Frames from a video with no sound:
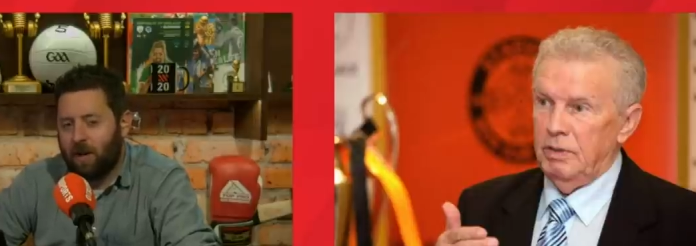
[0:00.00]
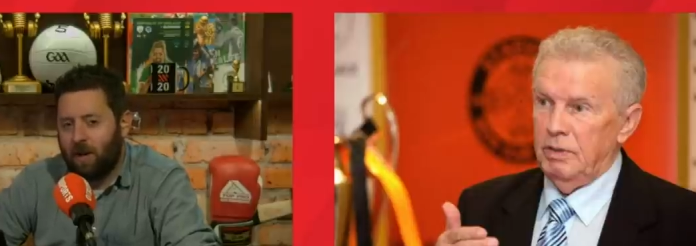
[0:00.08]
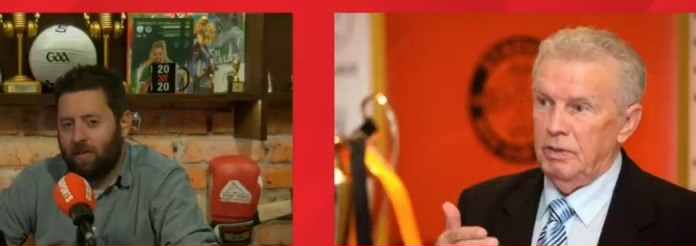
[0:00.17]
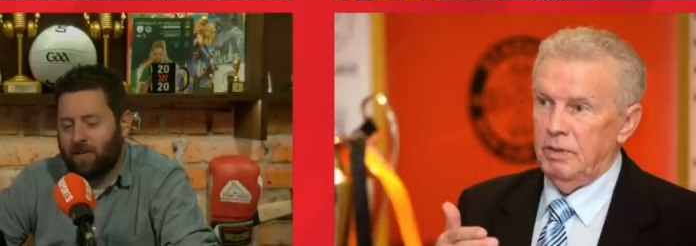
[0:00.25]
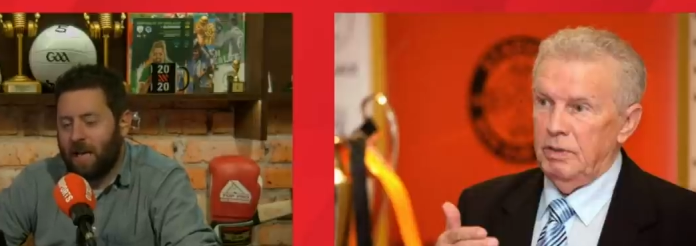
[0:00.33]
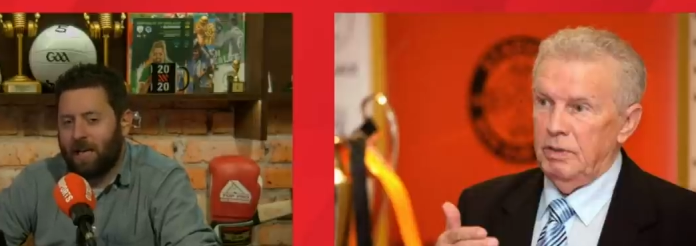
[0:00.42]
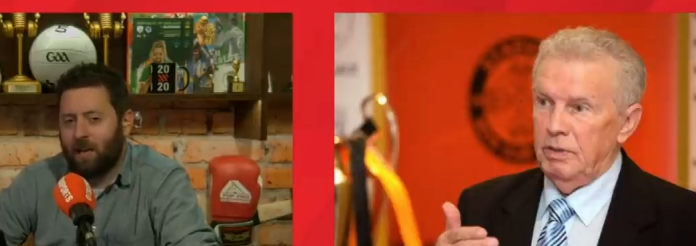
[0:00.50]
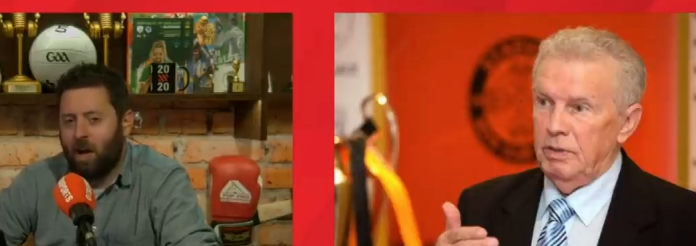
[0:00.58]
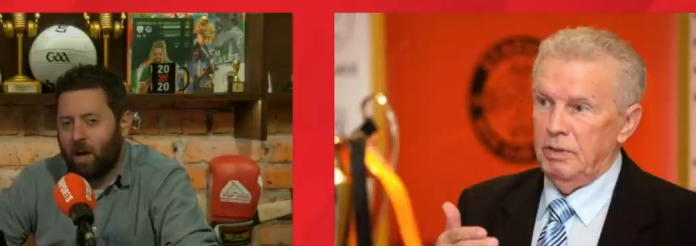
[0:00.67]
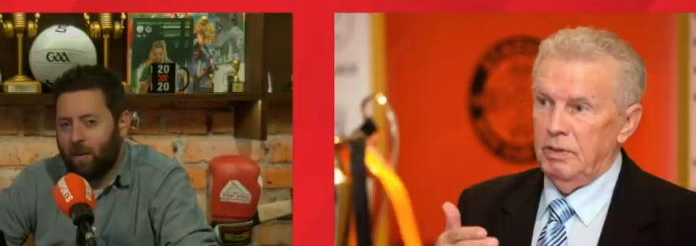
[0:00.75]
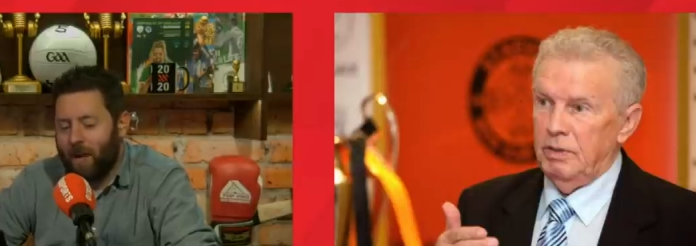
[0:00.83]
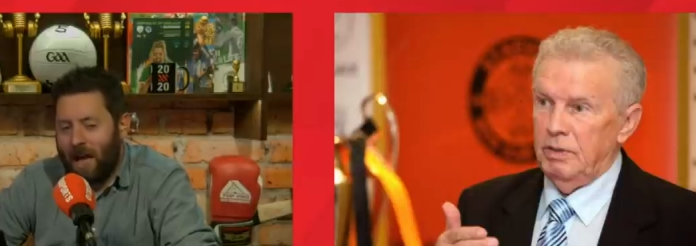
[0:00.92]
Speaker 1: of taking
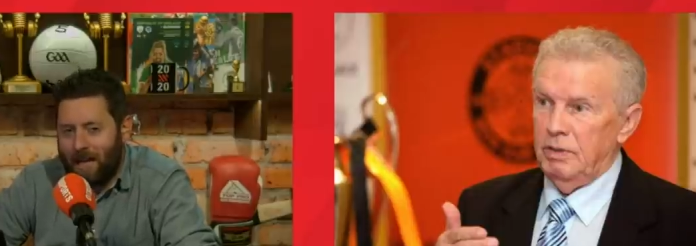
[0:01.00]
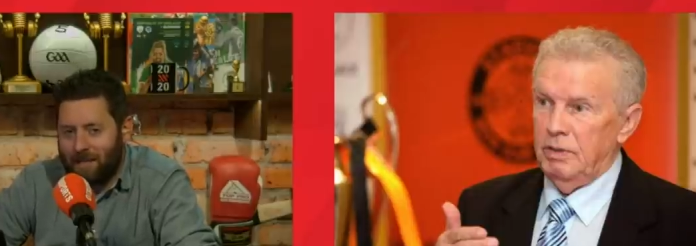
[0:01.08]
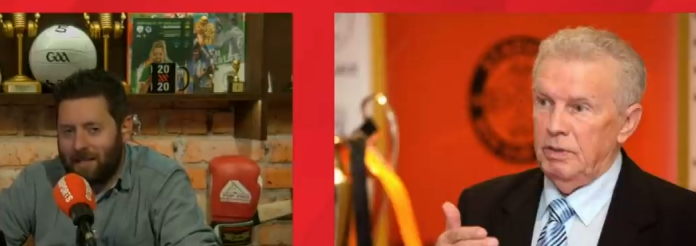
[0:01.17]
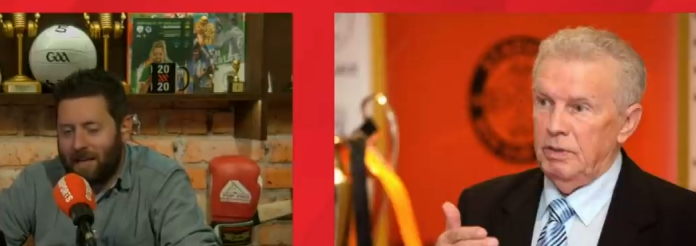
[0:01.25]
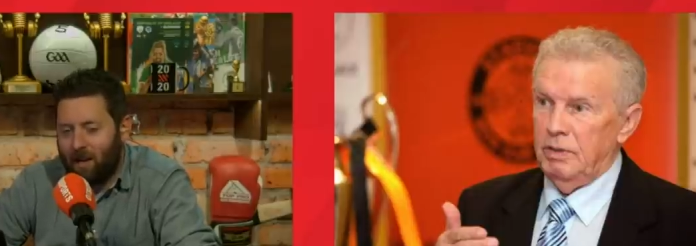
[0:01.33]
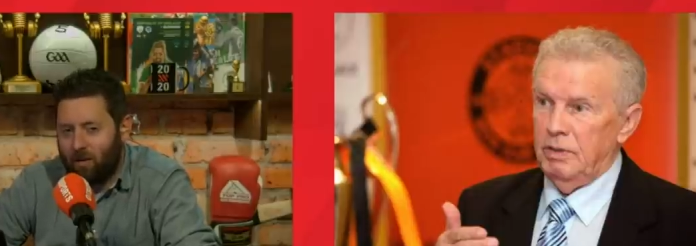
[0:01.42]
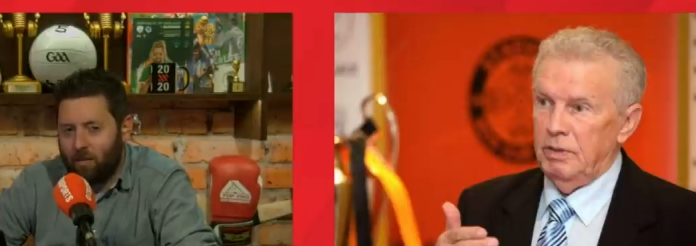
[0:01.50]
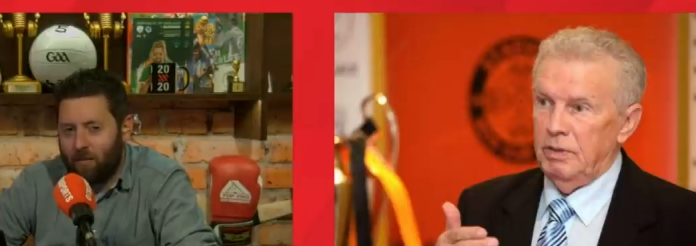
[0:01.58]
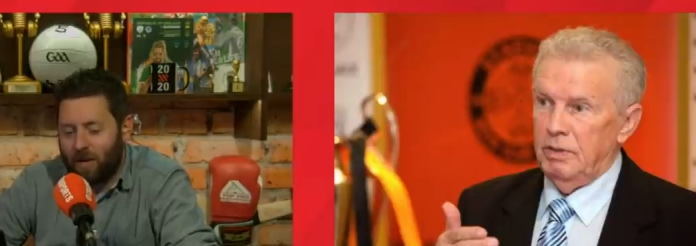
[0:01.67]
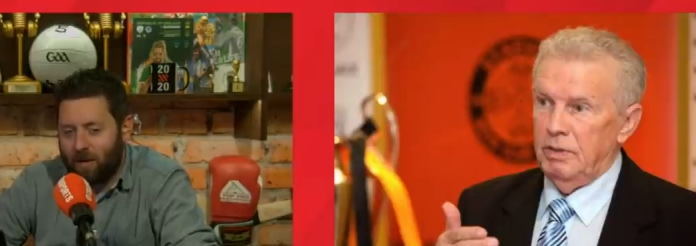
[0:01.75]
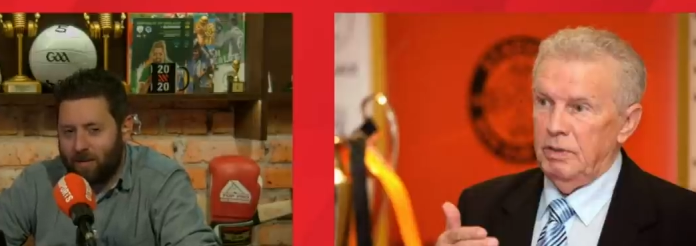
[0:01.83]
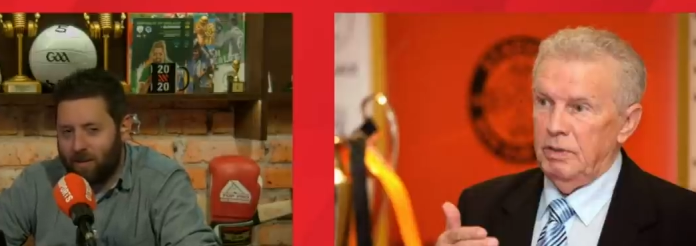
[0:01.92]
on a pass now
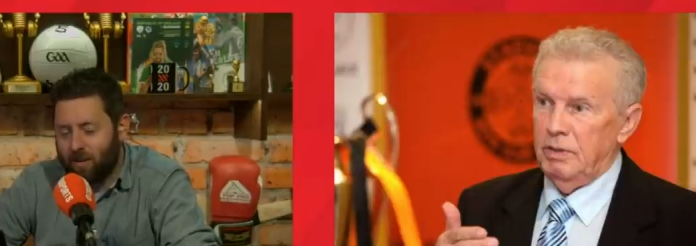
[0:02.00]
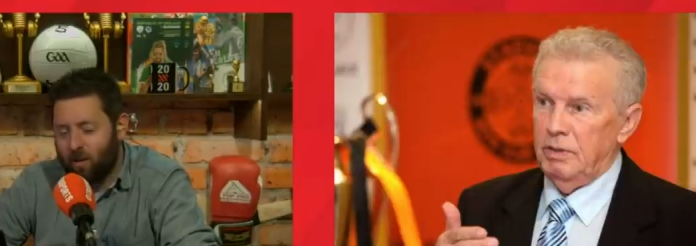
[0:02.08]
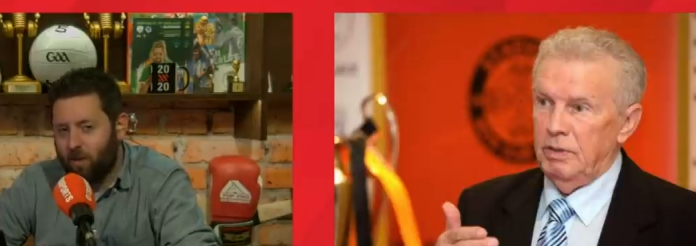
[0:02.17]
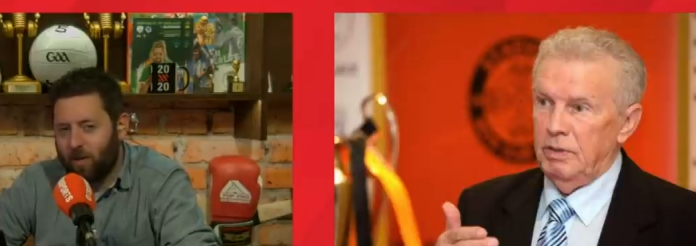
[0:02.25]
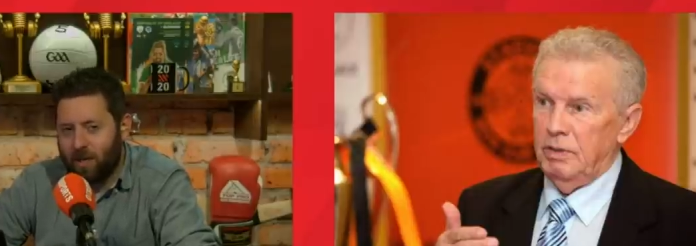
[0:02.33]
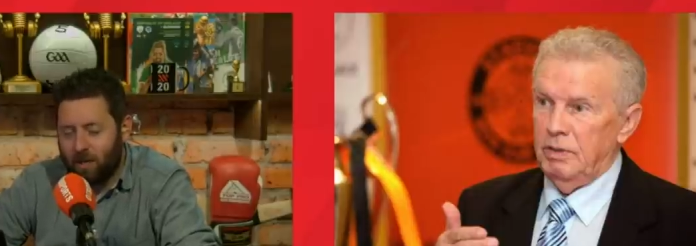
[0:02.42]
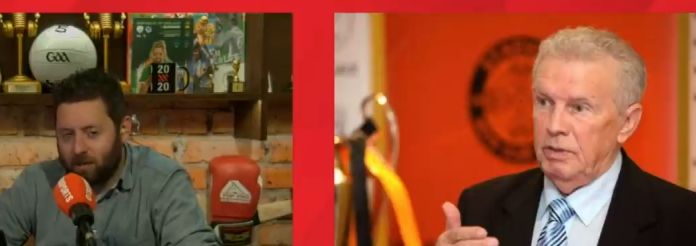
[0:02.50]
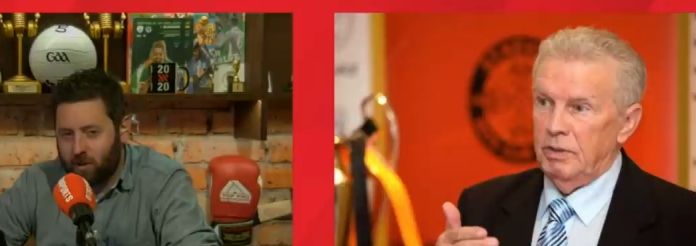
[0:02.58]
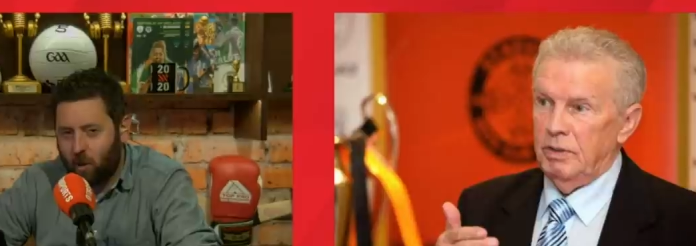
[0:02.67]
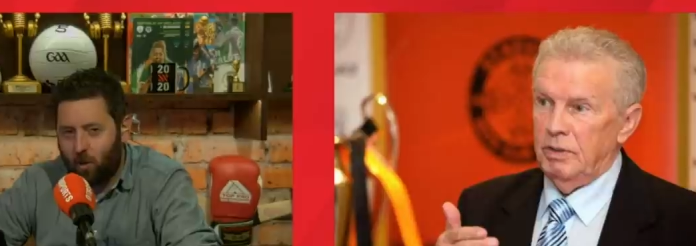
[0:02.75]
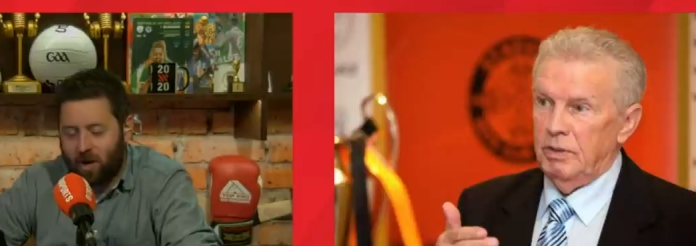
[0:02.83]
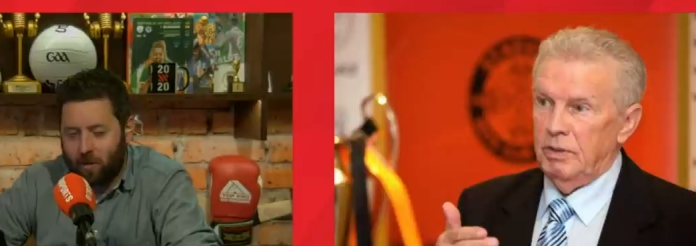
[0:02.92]
compared to a couple of years
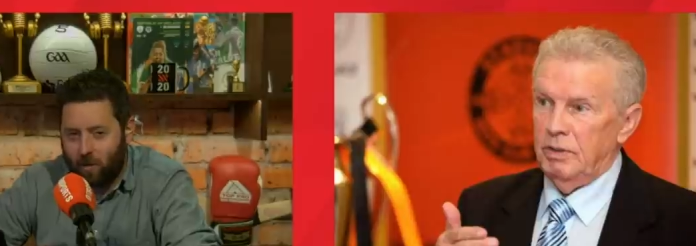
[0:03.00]
ago where he